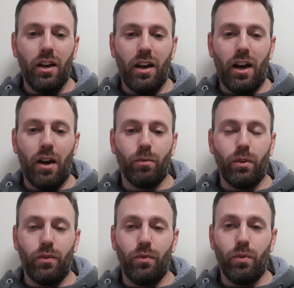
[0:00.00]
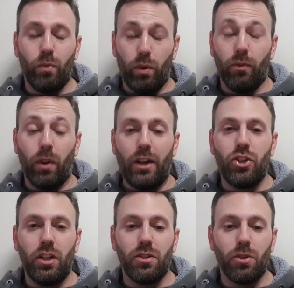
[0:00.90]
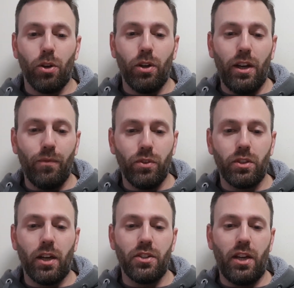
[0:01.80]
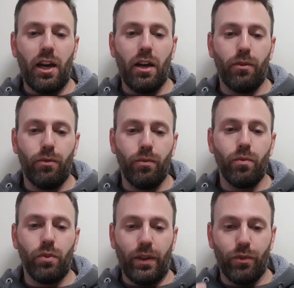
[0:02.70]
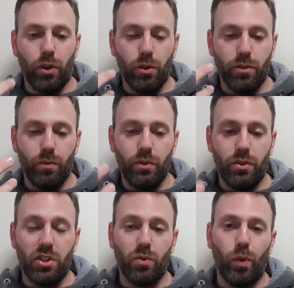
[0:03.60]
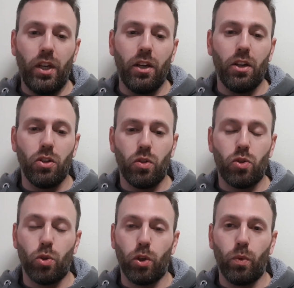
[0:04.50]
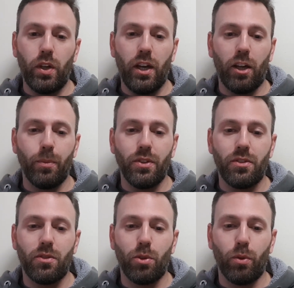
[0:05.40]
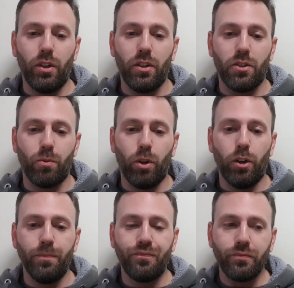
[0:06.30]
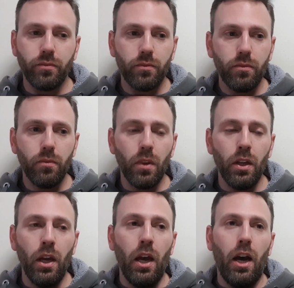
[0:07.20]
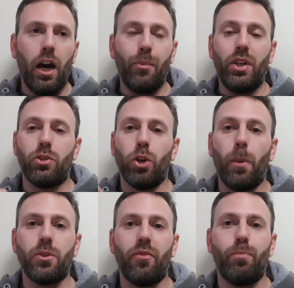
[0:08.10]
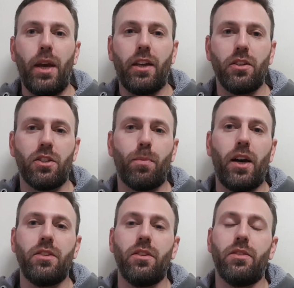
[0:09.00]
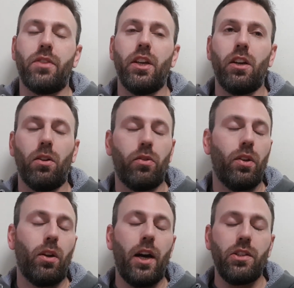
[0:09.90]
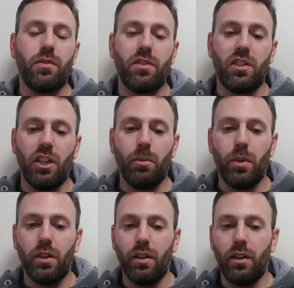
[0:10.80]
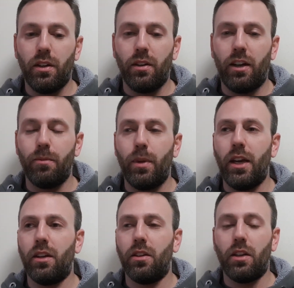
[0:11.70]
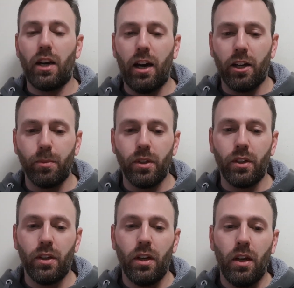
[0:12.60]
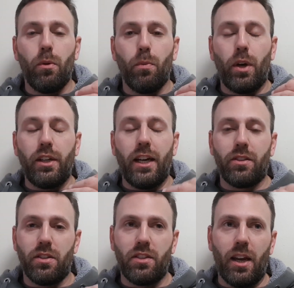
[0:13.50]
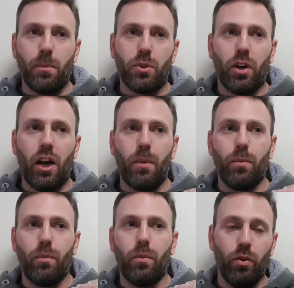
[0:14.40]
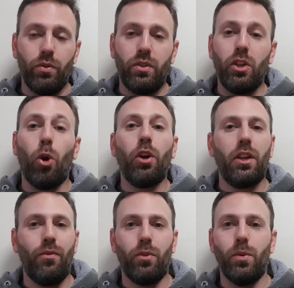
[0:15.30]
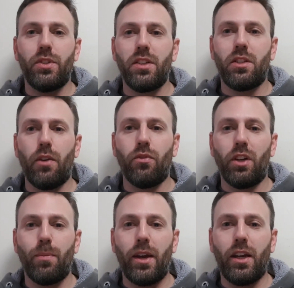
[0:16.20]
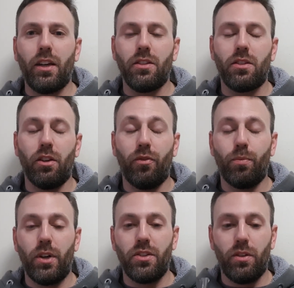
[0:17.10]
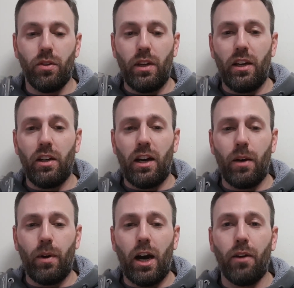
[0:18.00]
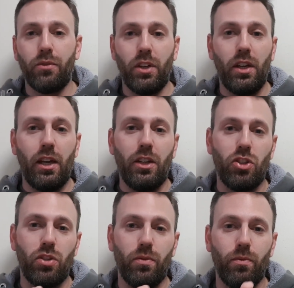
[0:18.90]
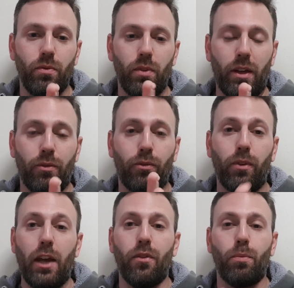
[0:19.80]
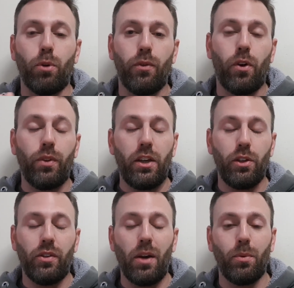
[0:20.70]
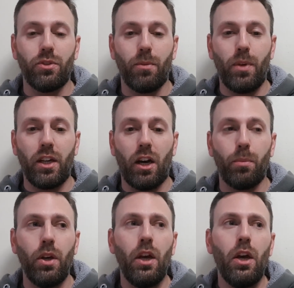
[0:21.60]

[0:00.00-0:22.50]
uh with with lychee. So it does have like those sweeter sugary elements to it as well. Um, in terms of baking spices, think along the lines of cinnamon, nutmeg, cardamom, but at the same time the oak influence is definitely making itself present uh, after each like flavor profile that you're able to pick up.